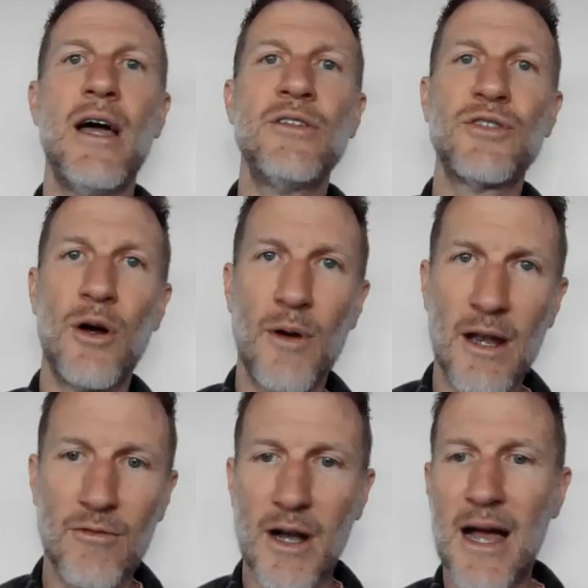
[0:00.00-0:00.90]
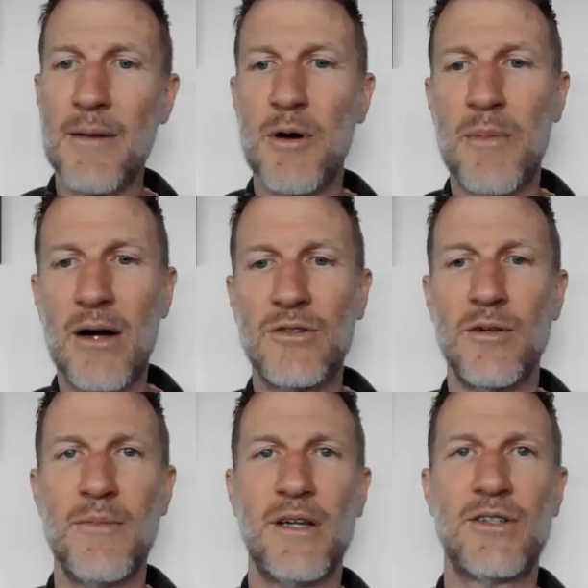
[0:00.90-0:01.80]
And so whenever I'm about
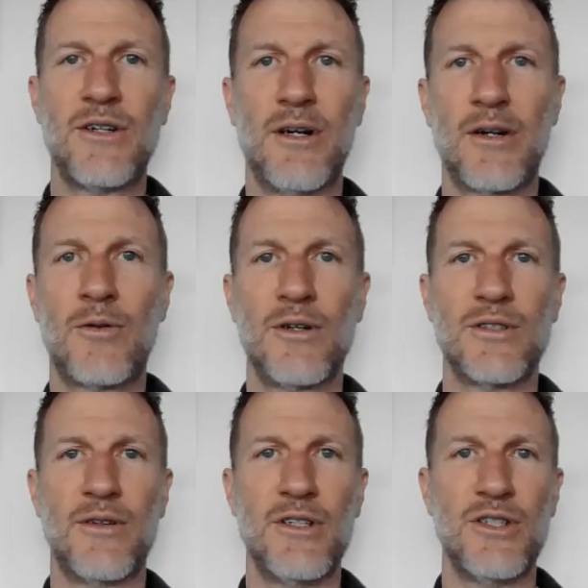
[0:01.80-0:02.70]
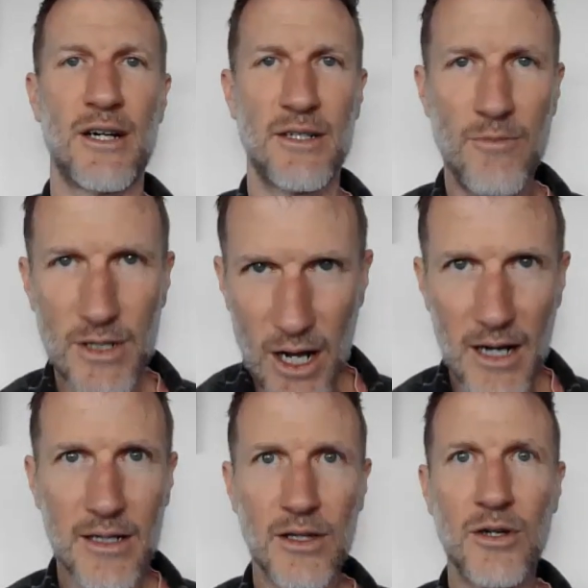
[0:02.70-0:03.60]
to administer a cortisone injection, we
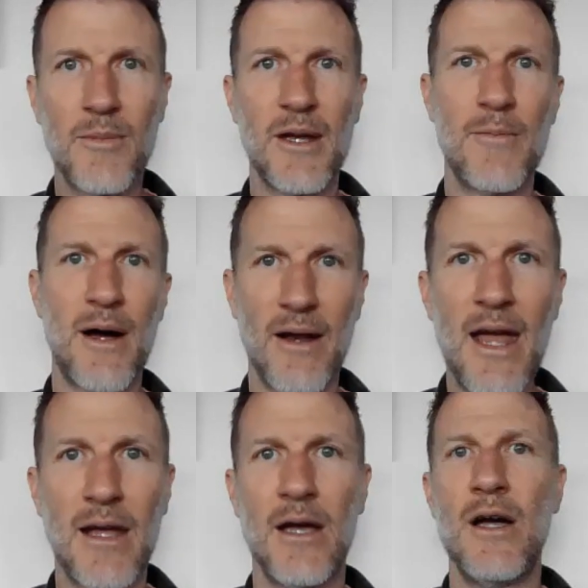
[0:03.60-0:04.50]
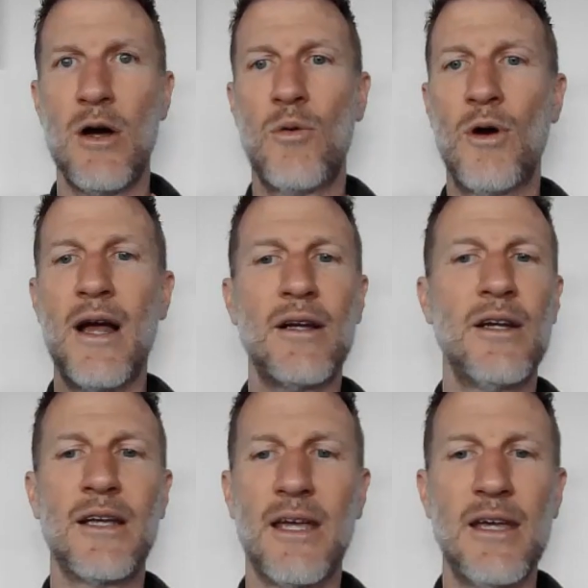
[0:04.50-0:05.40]
talk a little bit about, hey, we're not
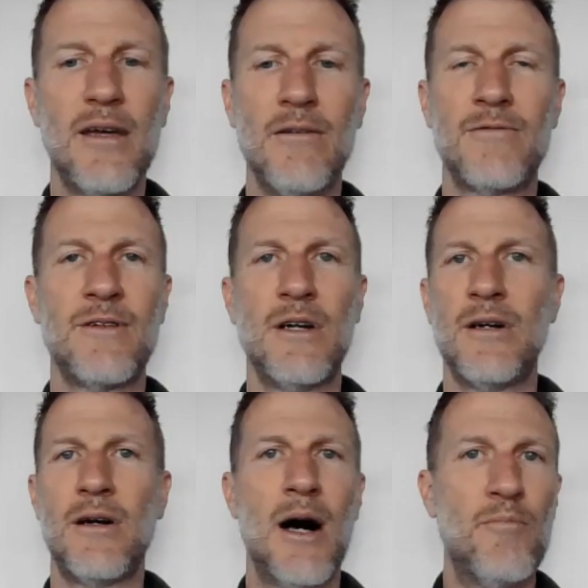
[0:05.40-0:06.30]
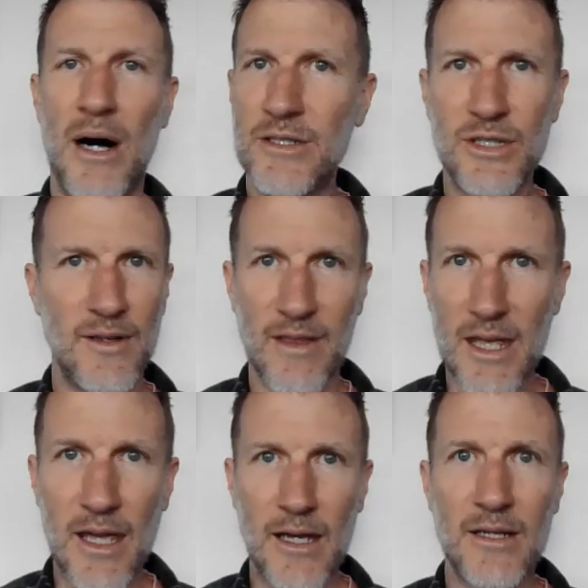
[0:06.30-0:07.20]
going to give a bunch of
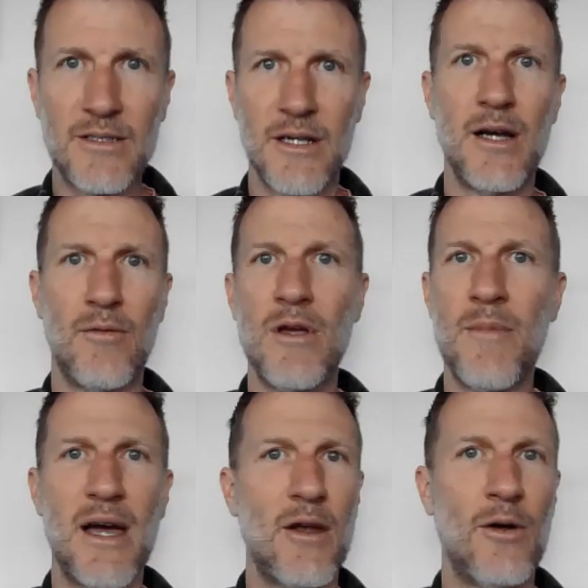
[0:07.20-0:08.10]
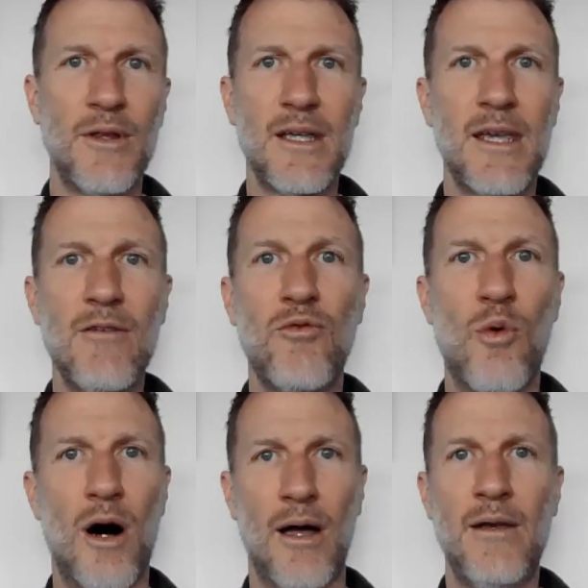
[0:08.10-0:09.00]
these. We might only give
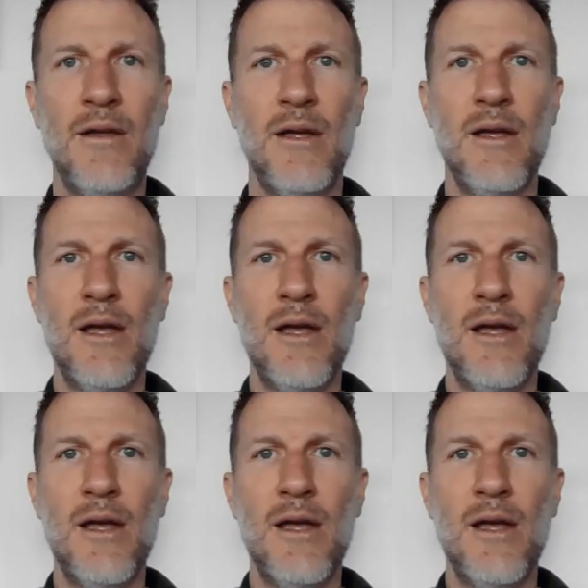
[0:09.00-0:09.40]
one